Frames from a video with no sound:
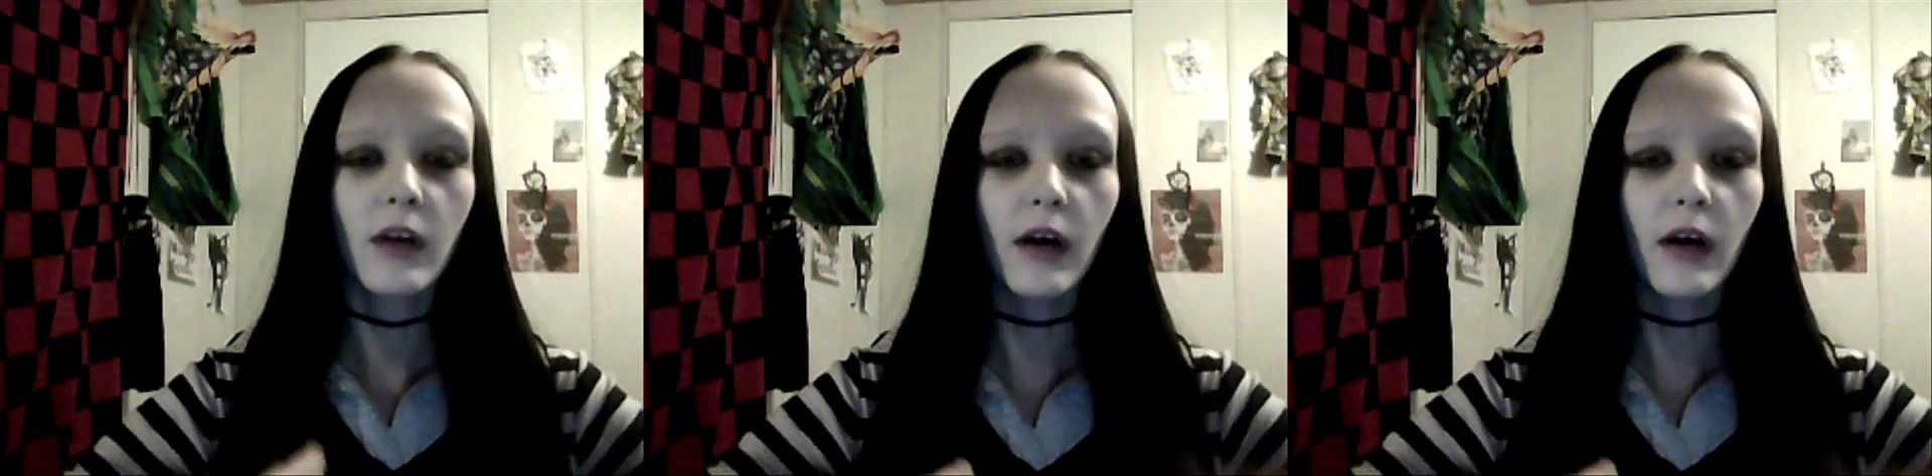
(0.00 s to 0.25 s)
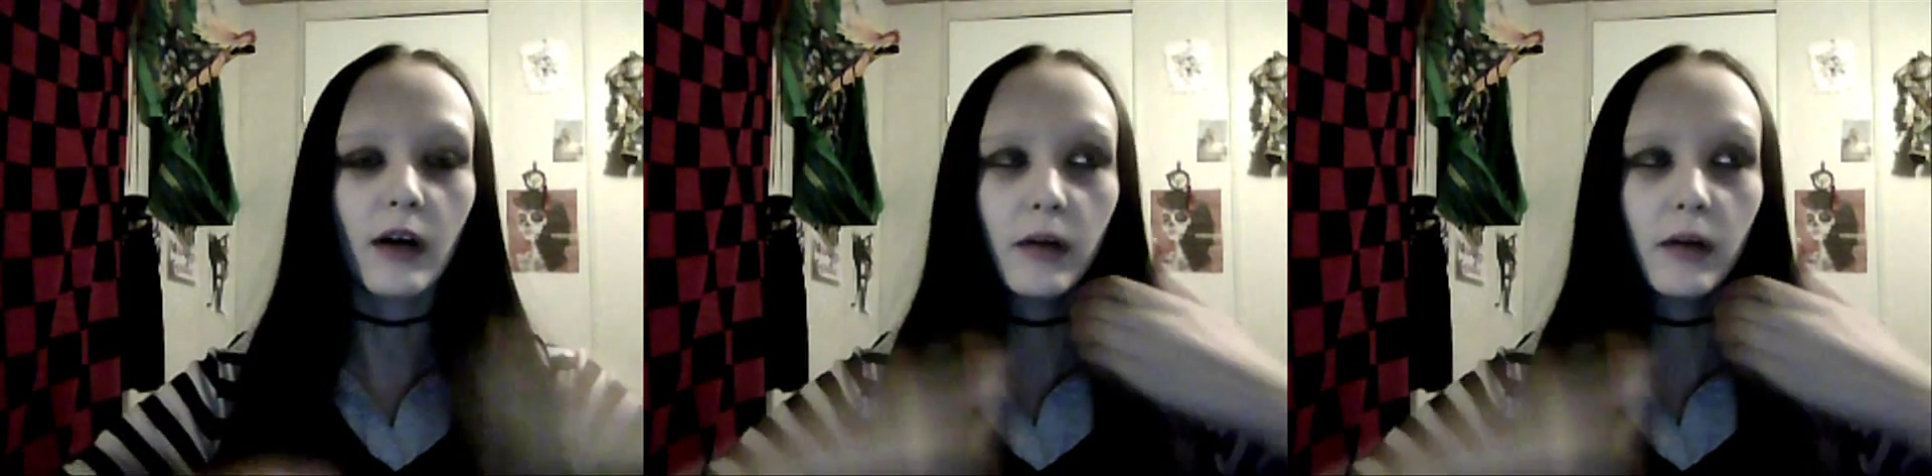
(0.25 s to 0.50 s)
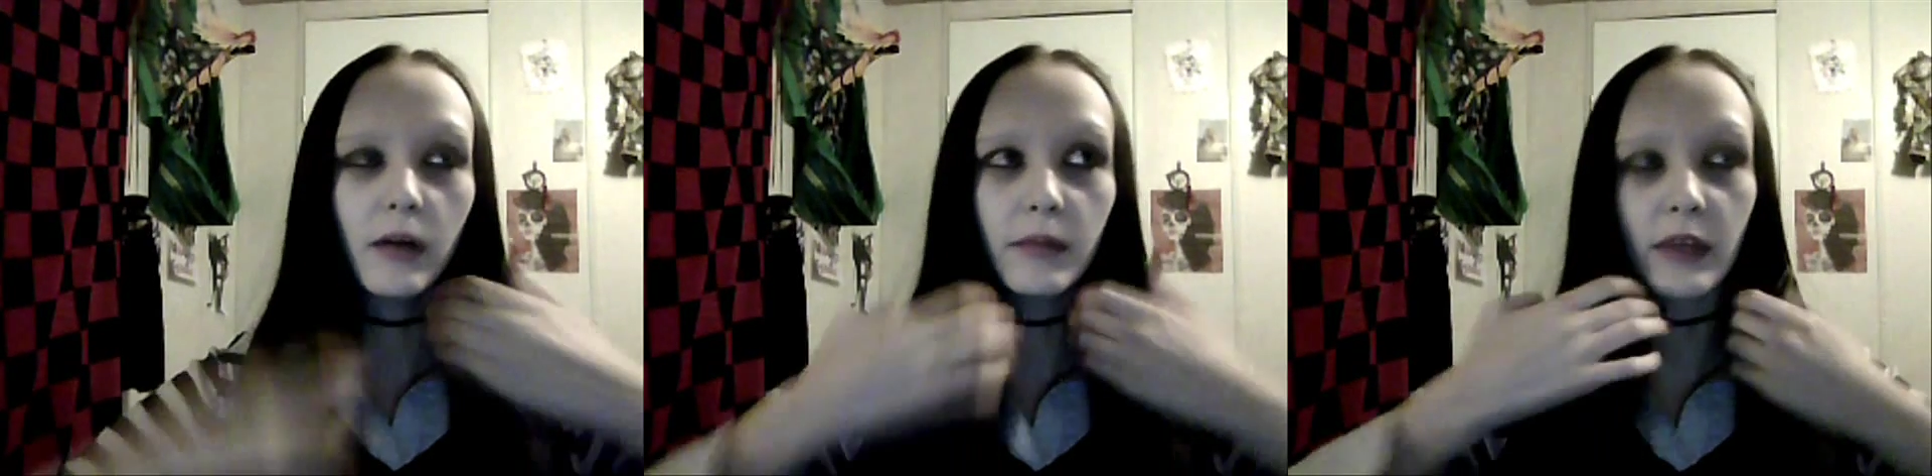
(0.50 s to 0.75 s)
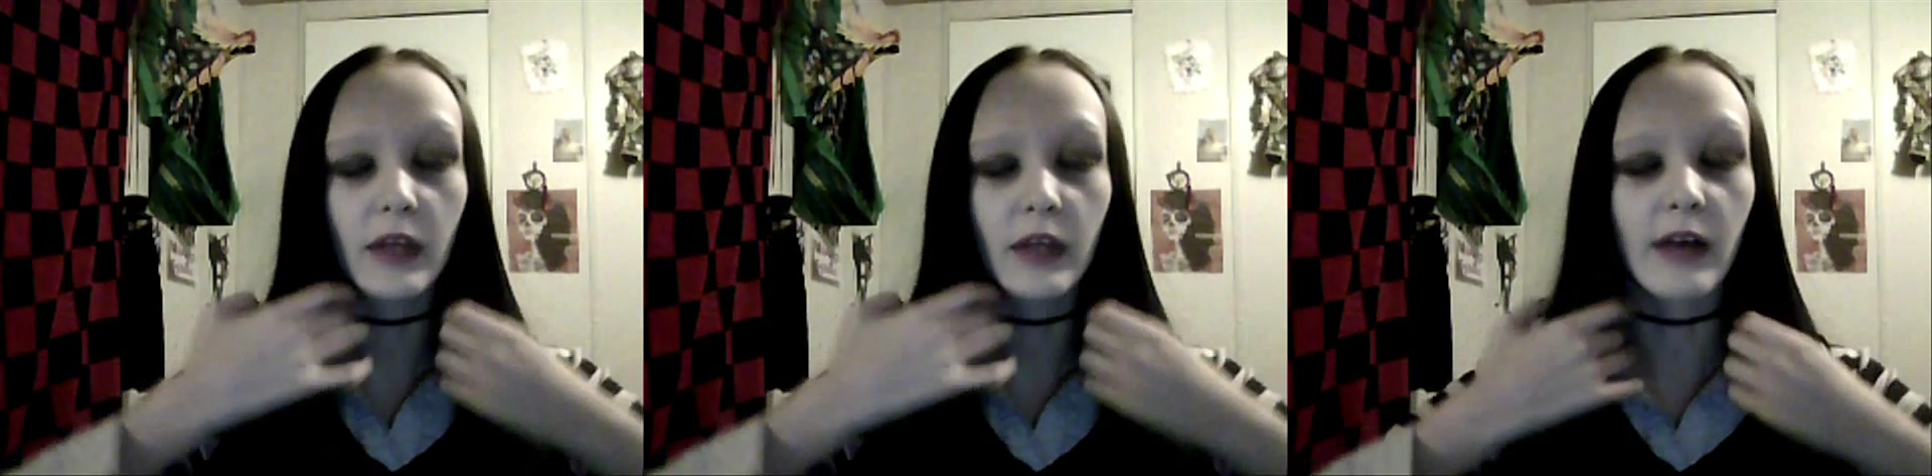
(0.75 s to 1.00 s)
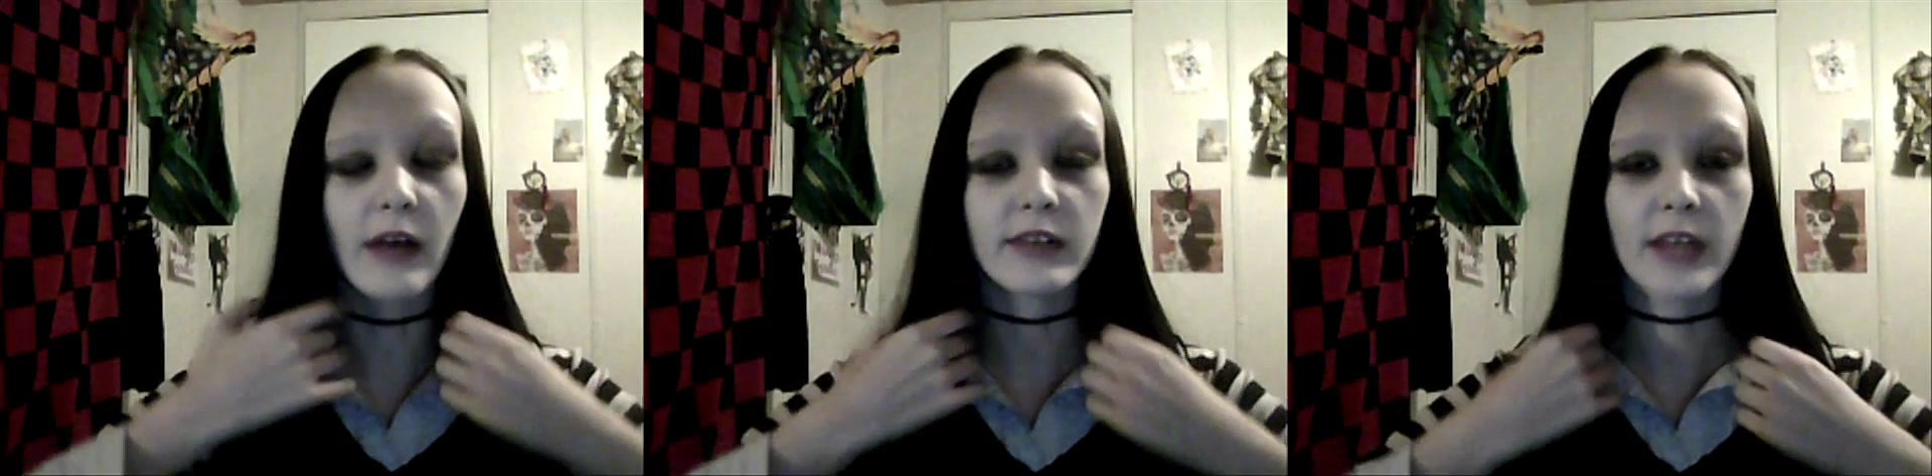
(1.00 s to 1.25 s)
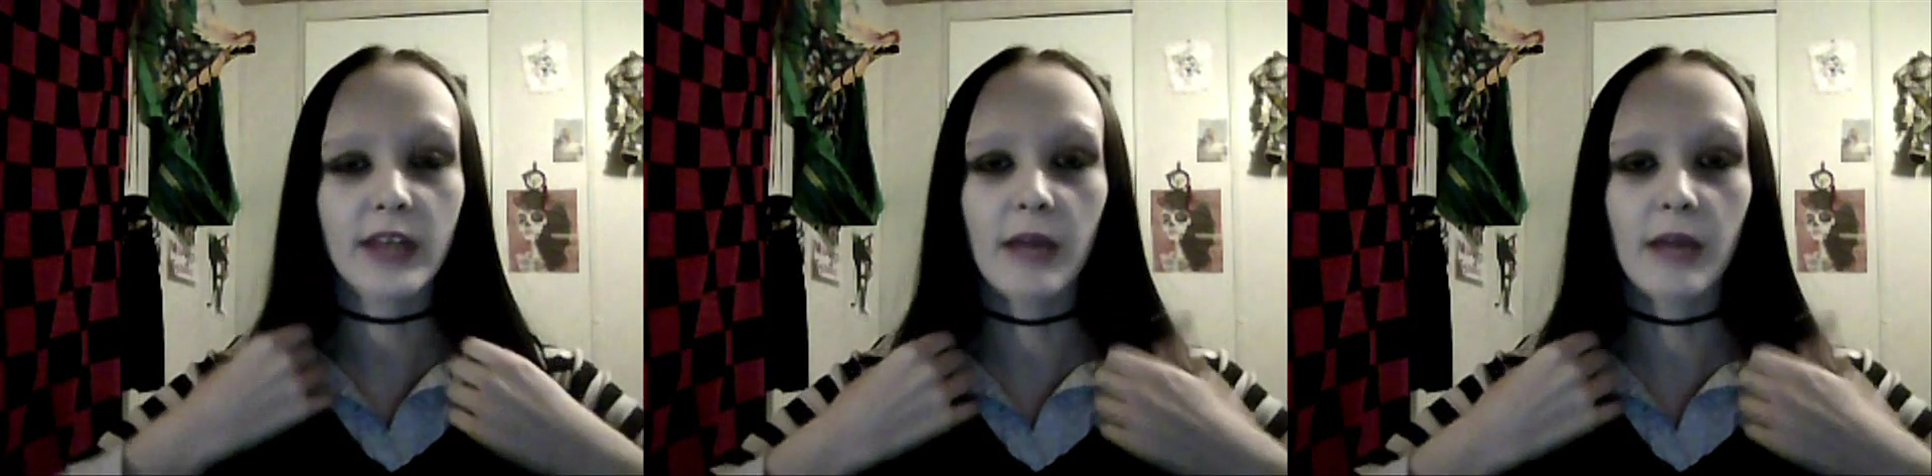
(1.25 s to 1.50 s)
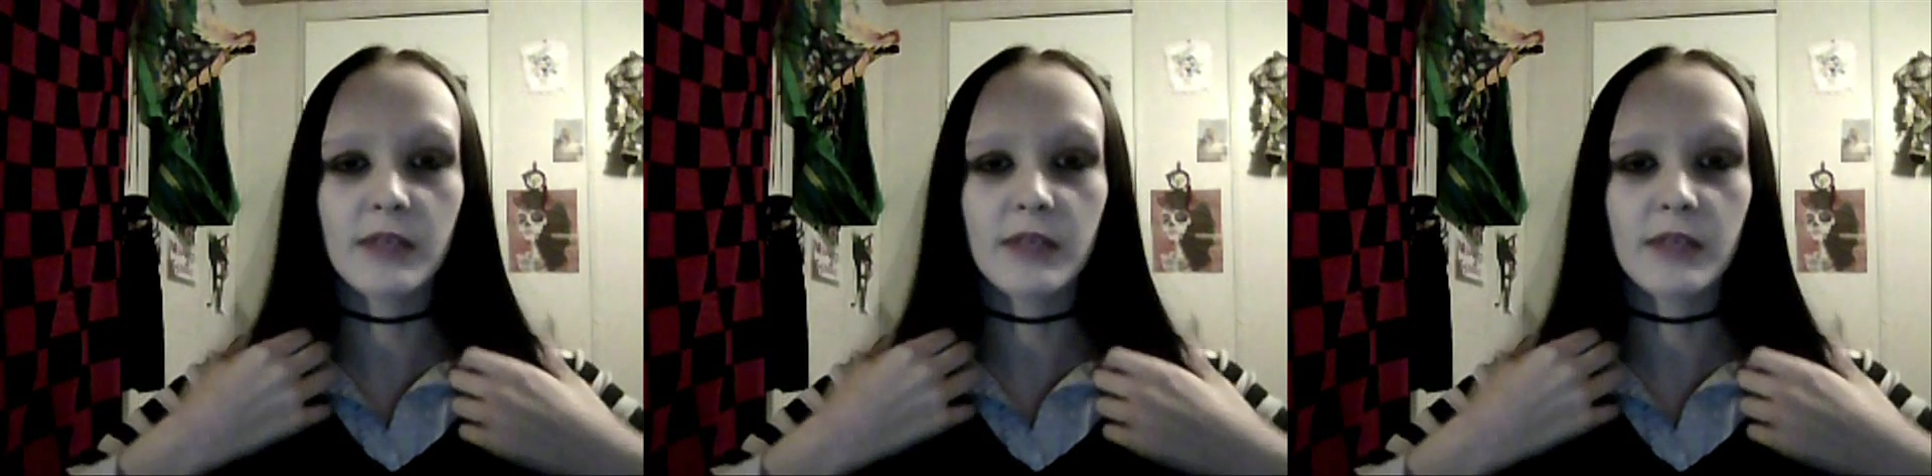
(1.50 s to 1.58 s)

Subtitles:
the Alice games,